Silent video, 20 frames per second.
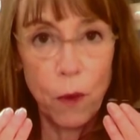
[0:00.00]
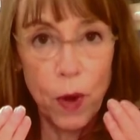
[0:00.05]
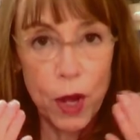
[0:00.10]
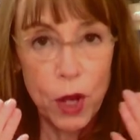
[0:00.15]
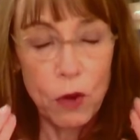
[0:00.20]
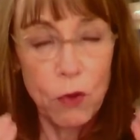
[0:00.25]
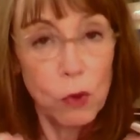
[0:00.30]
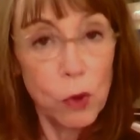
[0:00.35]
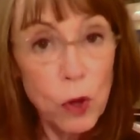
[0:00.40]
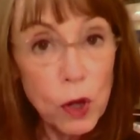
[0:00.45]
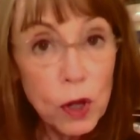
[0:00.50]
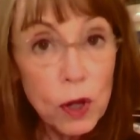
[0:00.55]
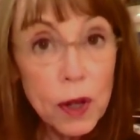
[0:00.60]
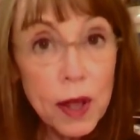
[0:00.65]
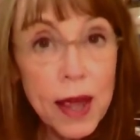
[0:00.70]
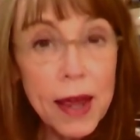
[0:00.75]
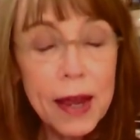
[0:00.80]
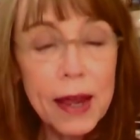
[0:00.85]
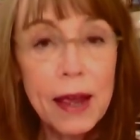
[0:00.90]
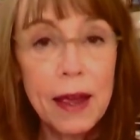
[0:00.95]
what you look
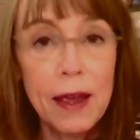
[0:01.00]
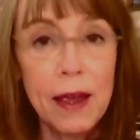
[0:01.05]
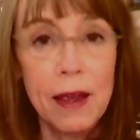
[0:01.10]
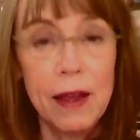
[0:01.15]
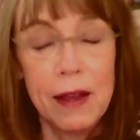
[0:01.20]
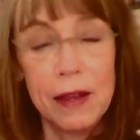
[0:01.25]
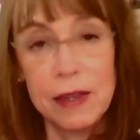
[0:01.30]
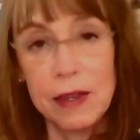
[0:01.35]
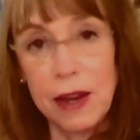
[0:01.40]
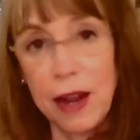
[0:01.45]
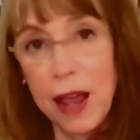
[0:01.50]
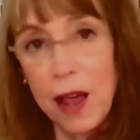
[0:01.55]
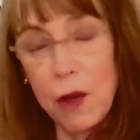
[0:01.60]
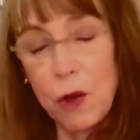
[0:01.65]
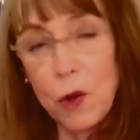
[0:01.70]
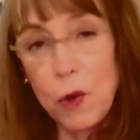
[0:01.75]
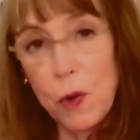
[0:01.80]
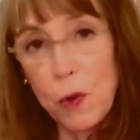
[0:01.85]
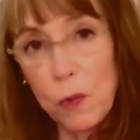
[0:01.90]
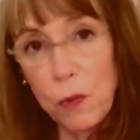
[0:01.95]
like? Is it how
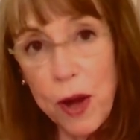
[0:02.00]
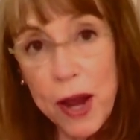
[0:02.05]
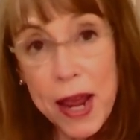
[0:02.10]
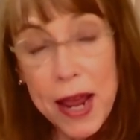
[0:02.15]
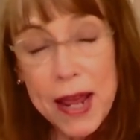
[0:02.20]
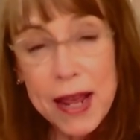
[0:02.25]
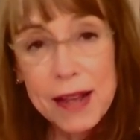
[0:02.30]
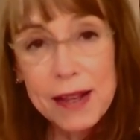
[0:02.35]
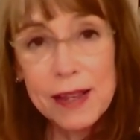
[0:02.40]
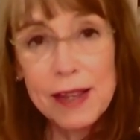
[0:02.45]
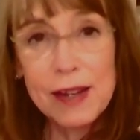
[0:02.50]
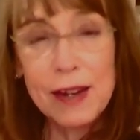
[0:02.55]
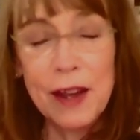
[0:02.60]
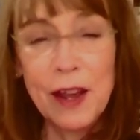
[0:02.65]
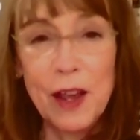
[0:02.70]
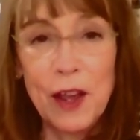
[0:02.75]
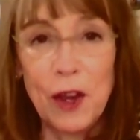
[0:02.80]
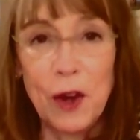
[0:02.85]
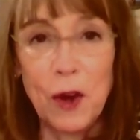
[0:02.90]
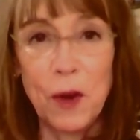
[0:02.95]
you were raised?
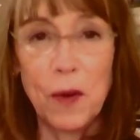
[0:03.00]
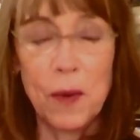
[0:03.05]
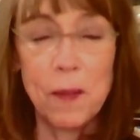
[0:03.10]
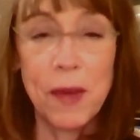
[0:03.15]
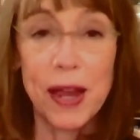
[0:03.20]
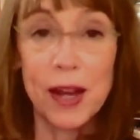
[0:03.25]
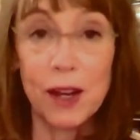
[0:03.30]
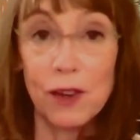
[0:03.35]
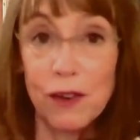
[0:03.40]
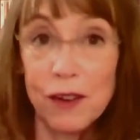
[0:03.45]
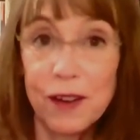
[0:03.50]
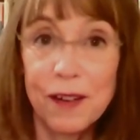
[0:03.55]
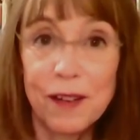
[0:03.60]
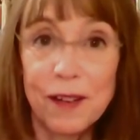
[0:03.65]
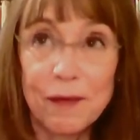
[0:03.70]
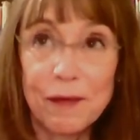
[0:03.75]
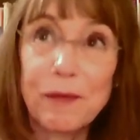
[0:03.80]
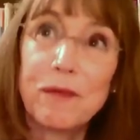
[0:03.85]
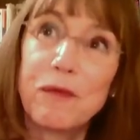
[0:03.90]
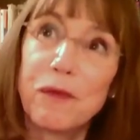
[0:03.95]
You know, am I,
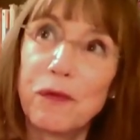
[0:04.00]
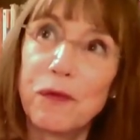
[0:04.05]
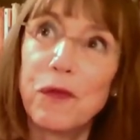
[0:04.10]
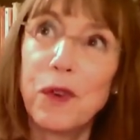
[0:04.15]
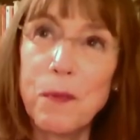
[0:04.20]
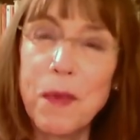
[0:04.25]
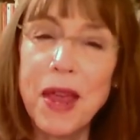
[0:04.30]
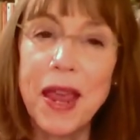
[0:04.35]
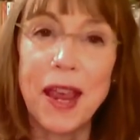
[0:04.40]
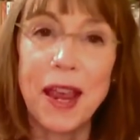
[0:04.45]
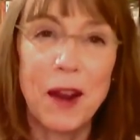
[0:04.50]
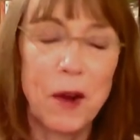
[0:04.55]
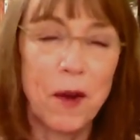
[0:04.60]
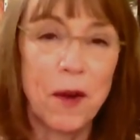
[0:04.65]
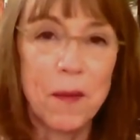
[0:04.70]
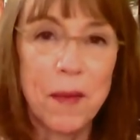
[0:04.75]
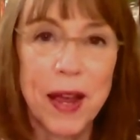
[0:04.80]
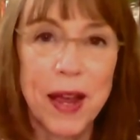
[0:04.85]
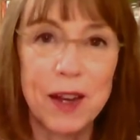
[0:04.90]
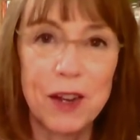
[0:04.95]
for me, you know,
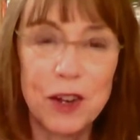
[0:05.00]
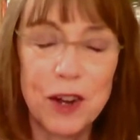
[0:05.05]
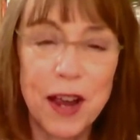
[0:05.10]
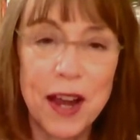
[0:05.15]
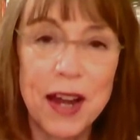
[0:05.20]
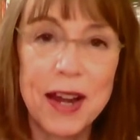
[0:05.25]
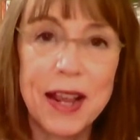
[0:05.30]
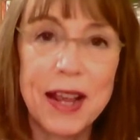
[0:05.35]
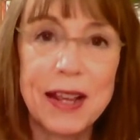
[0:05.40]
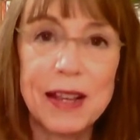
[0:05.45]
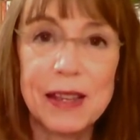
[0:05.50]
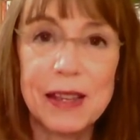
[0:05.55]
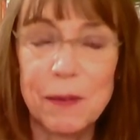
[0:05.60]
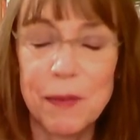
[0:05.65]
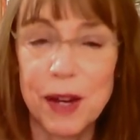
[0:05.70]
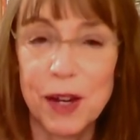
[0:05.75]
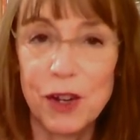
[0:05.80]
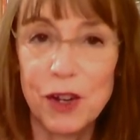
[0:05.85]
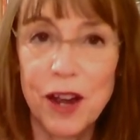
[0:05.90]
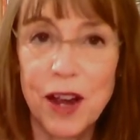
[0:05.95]
am I Chinese? Am
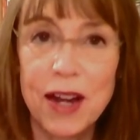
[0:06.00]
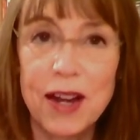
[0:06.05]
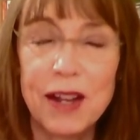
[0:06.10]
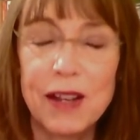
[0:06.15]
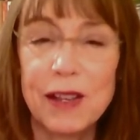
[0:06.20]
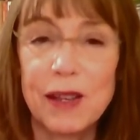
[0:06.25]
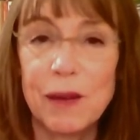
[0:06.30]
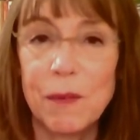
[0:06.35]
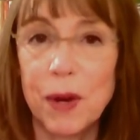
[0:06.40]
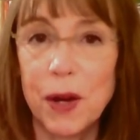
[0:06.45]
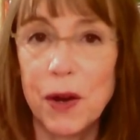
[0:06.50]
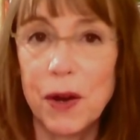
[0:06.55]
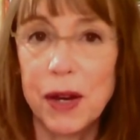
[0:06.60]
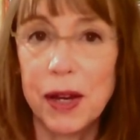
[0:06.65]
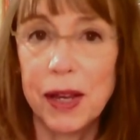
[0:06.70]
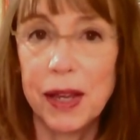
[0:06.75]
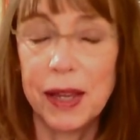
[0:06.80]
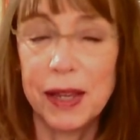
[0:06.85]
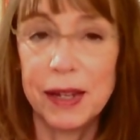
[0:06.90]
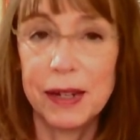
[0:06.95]
I Chinese
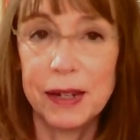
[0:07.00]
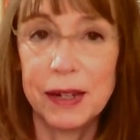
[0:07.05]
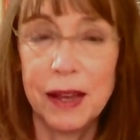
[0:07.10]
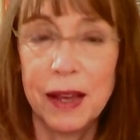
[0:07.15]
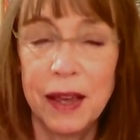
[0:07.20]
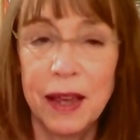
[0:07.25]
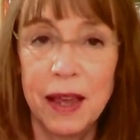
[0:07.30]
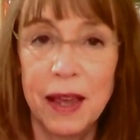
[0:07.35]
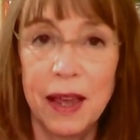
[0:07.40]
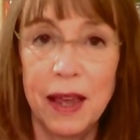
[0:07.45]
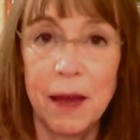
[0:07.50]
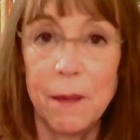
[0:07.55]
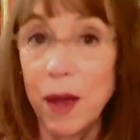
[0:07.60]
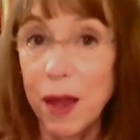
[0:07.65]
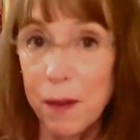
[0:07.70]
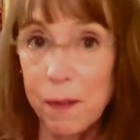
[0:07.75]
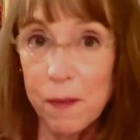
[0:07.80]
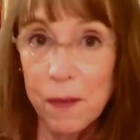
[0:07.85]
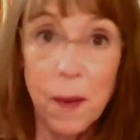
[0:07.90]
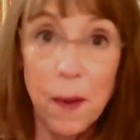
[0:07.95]
American? Am
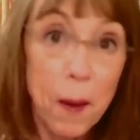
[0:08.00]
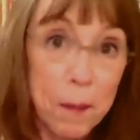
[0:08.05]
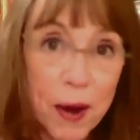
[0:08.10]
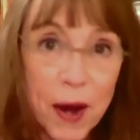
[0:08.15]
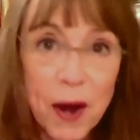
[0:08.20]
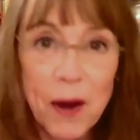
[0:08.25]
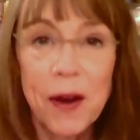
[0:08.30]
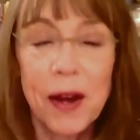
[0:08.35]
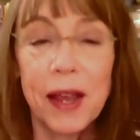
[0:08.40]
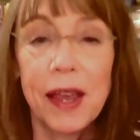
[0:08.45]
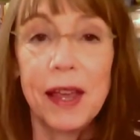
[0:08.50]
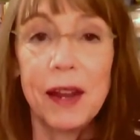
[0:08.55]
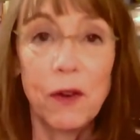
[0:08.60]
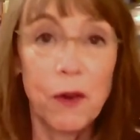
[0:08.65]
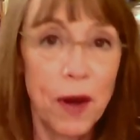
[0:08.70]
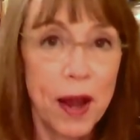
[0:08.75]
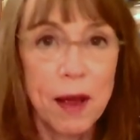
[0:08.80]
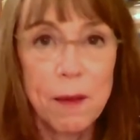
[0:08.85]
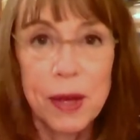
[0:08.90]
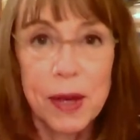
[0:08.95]
I American or
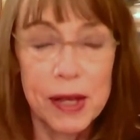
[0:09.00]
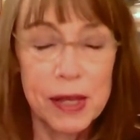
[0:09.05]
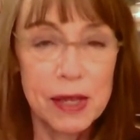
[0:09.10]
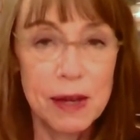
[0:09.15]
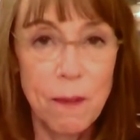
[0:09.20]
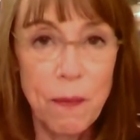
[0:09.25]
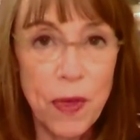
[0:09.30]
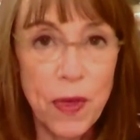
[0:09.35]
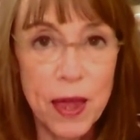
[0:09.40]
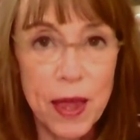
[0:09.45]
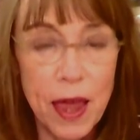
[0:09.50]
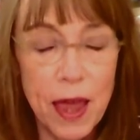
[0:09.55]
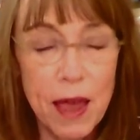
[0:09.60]
am I something